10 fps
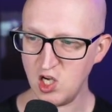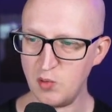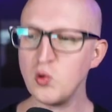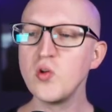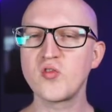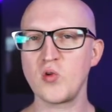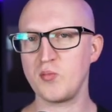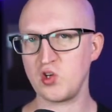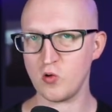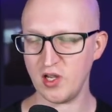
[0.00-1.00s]
a
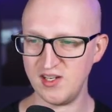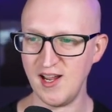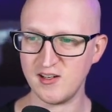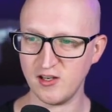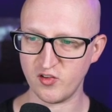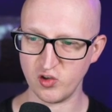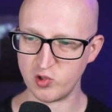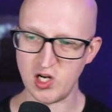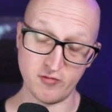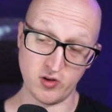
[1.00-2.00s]
bootstrap token data. So
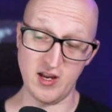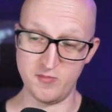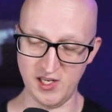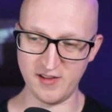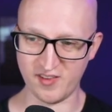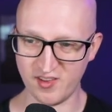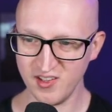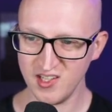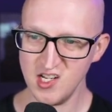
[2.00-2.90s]
whatever that means.